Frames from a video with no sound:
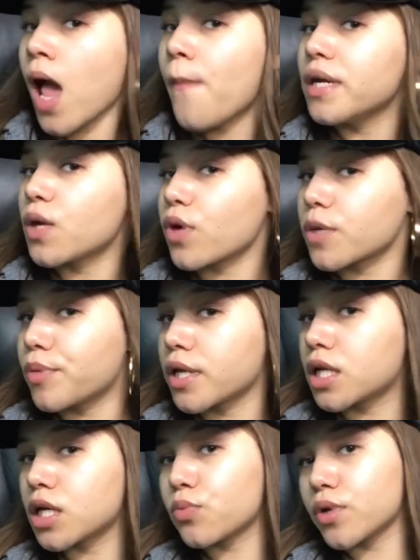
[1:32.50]
I mean, it worked
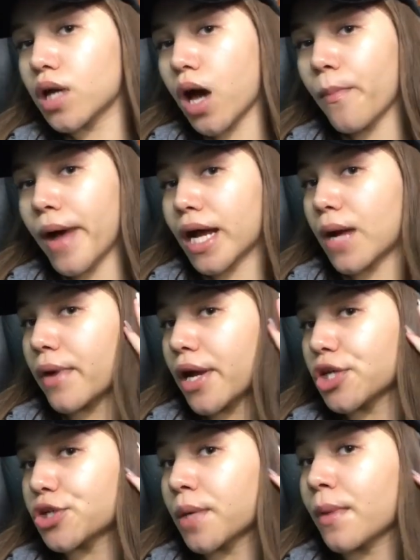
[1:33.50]
pretty good when I got my
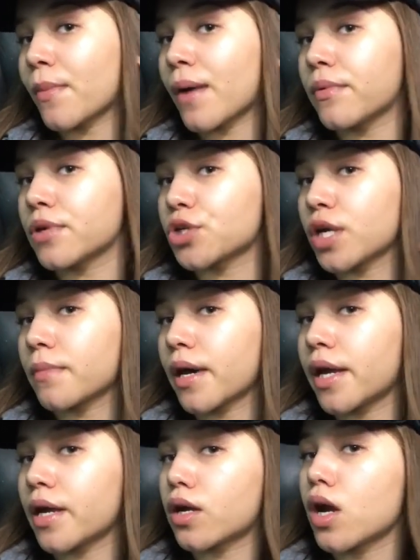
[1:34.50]
hair straightened. My mom straightened my
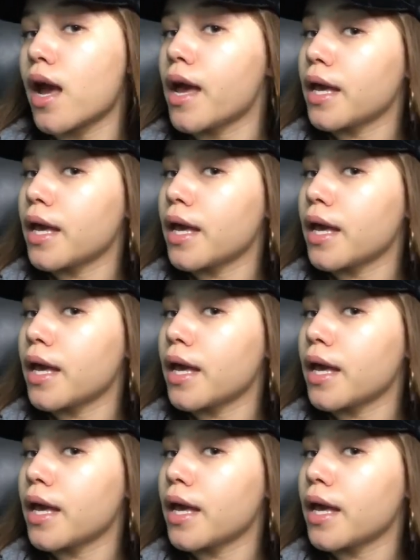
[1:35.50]
hair.